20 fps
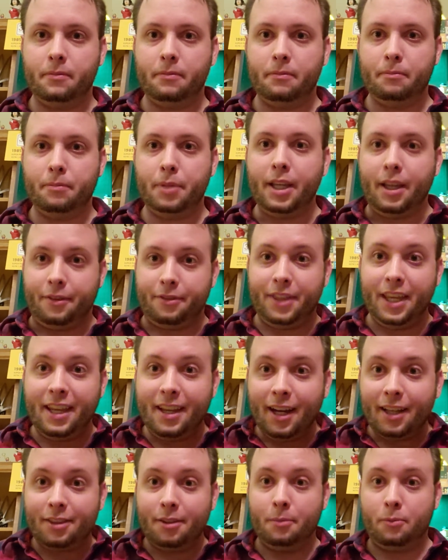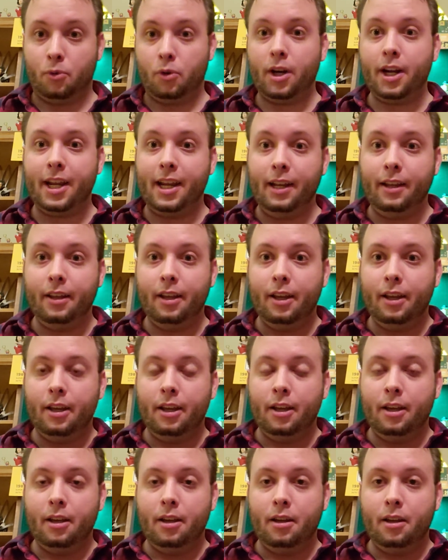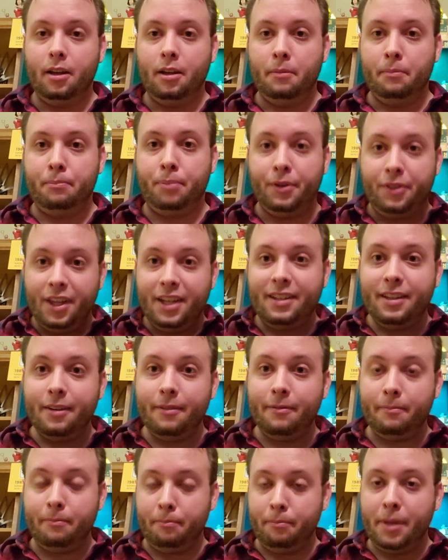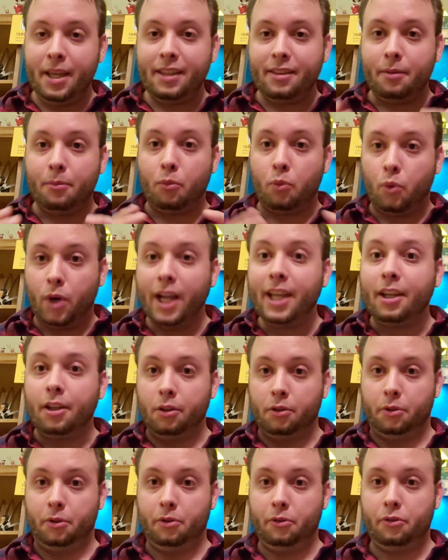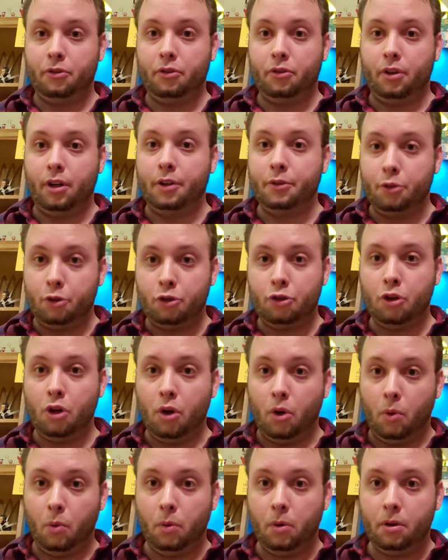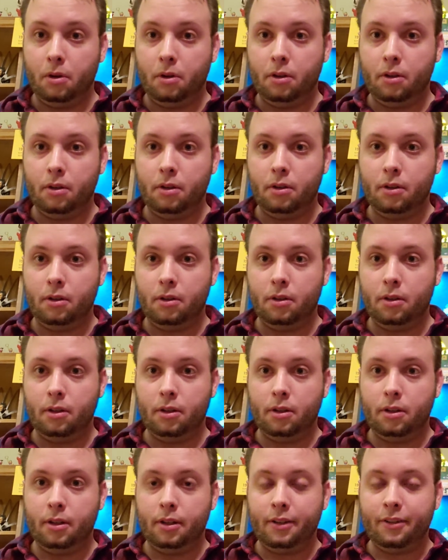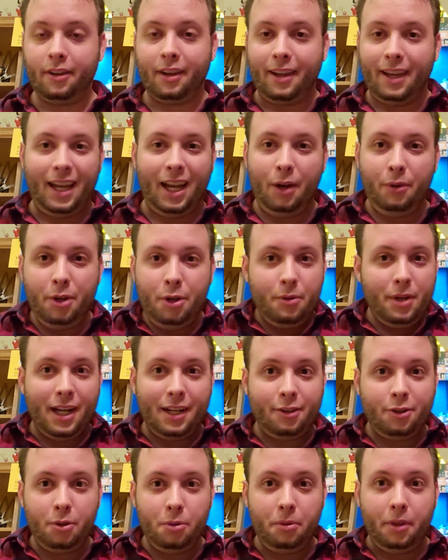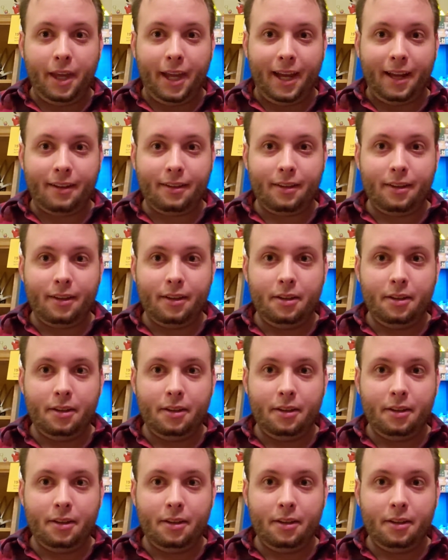But yeah, they got them right, but they didn't make them regulars on the show. It's like, how do you not do that?